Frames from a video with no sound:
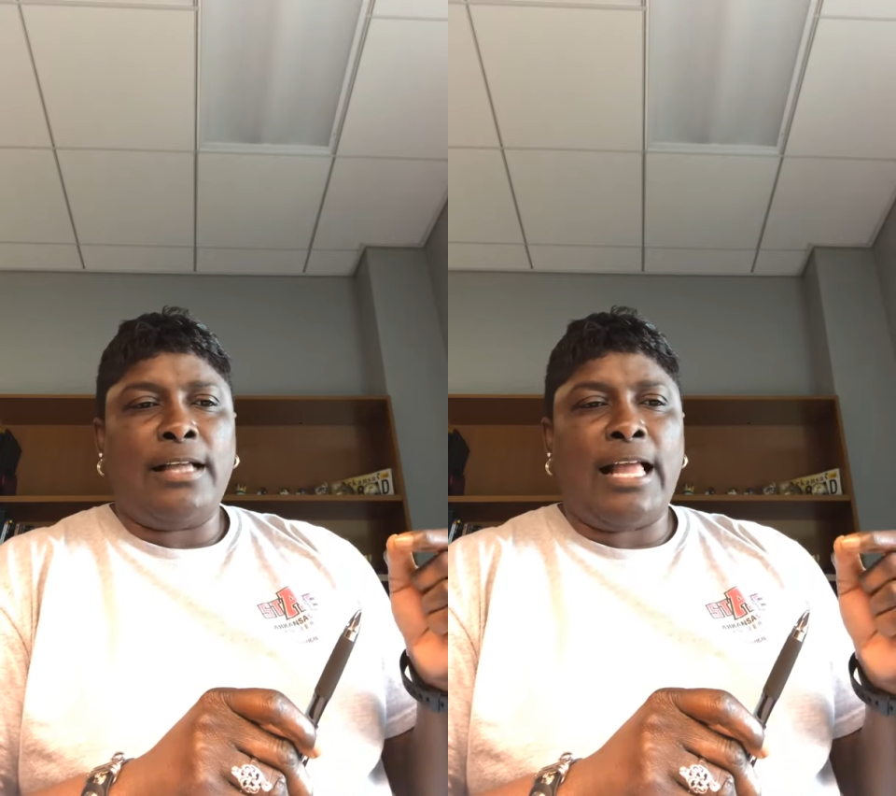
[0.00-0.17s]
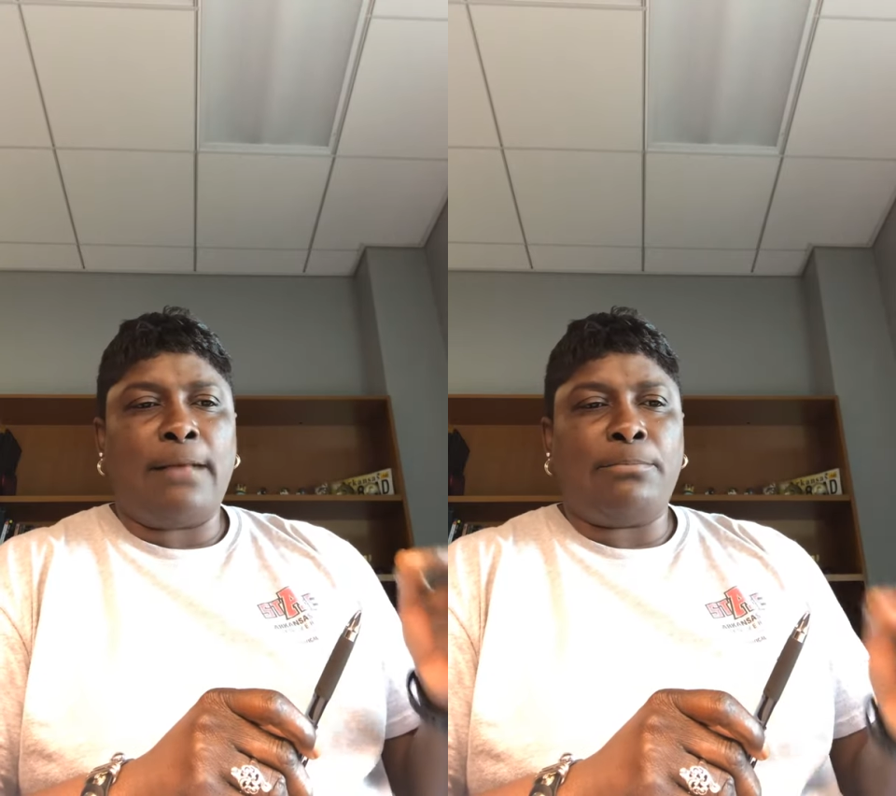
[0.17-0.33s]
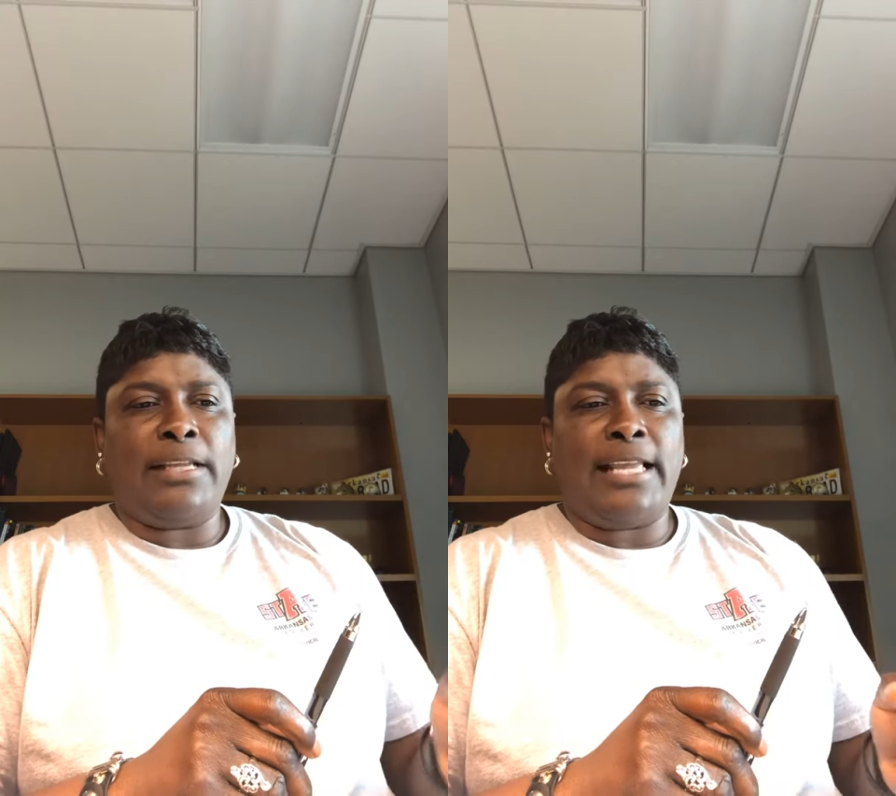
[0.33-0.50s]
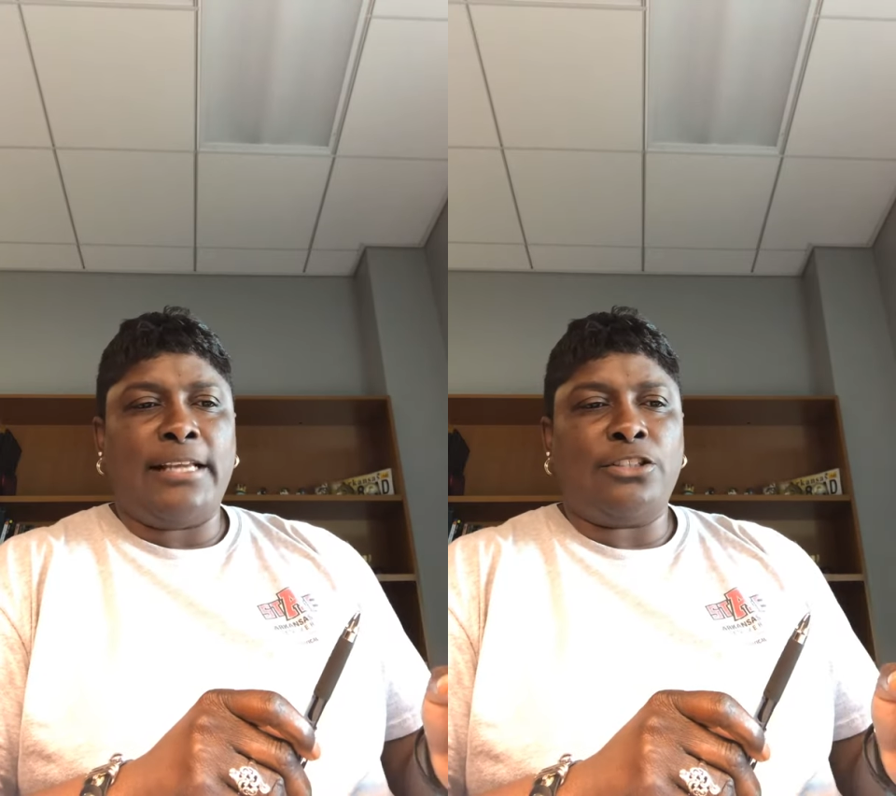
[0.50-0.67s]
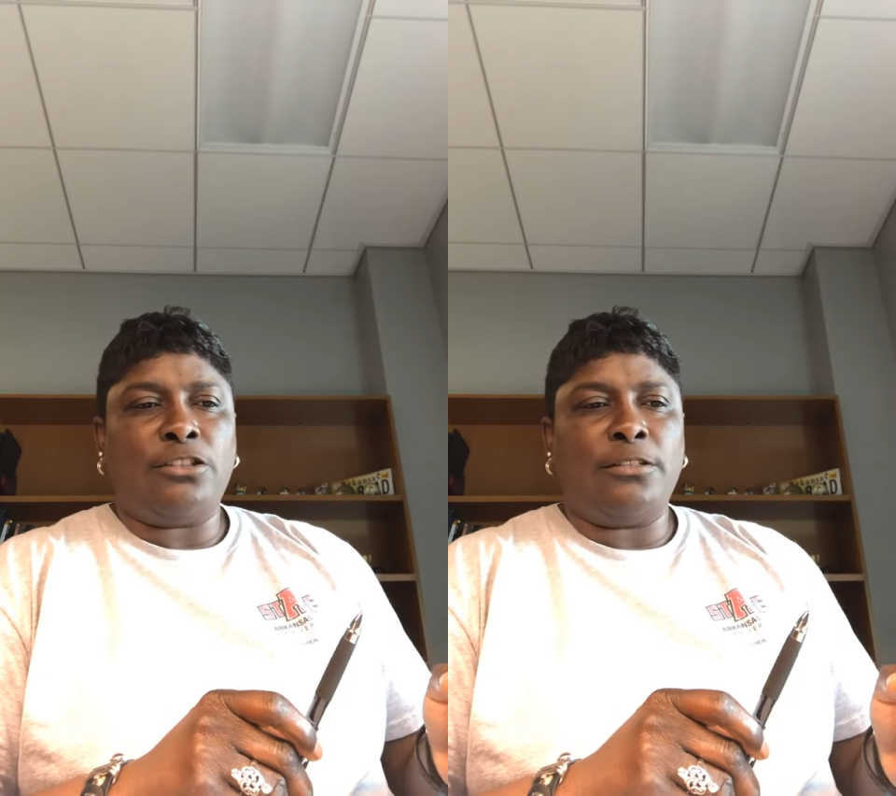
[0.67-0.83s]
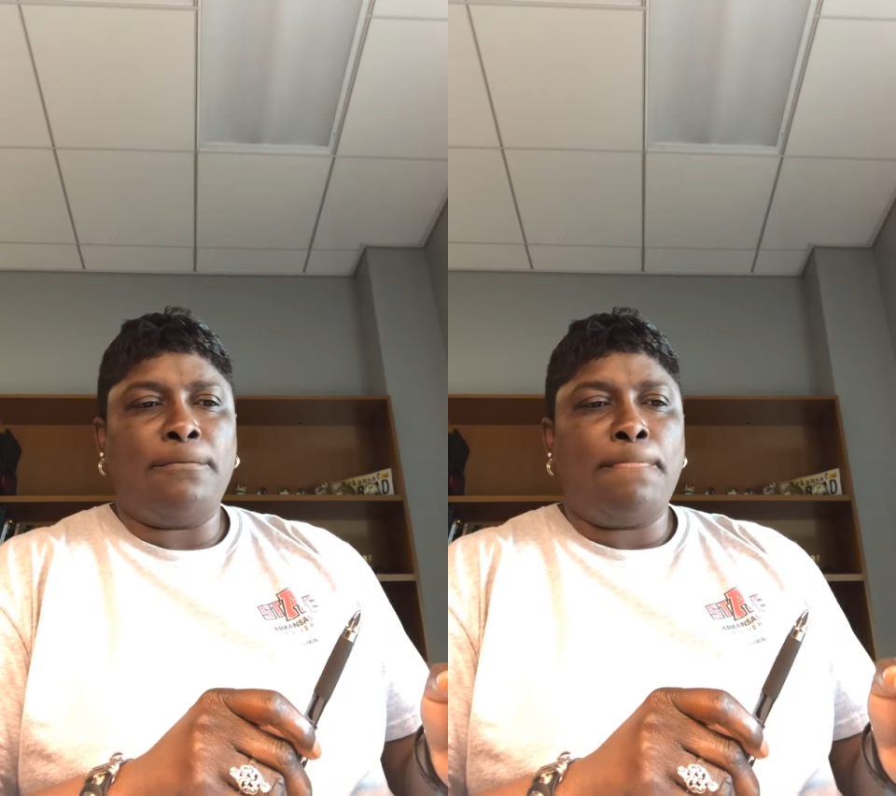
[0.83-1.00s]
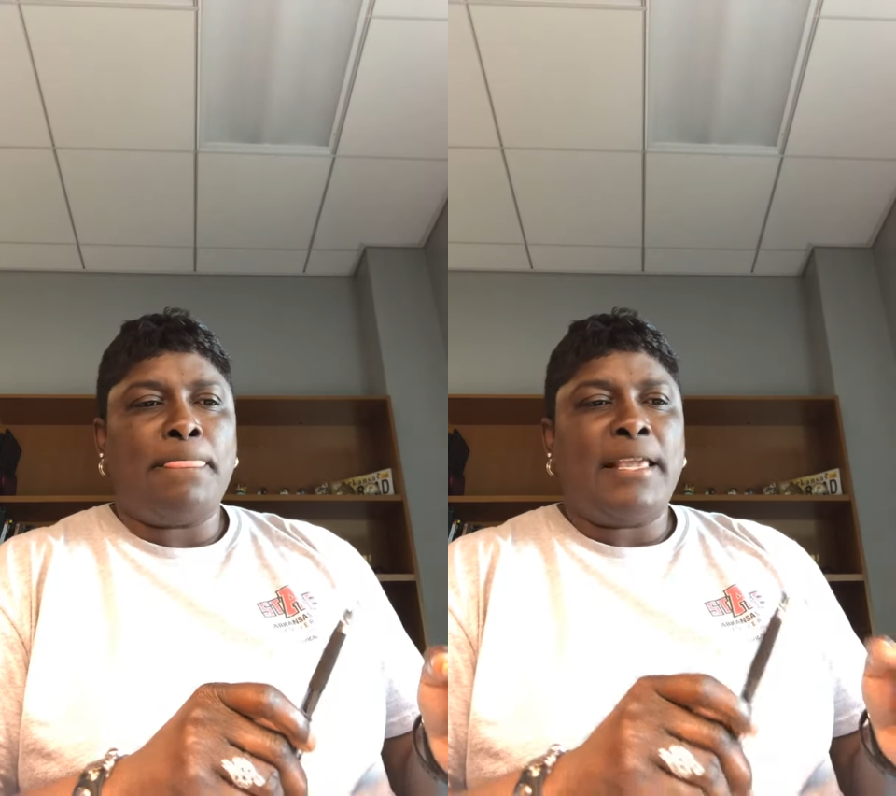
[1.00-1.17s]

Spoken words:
application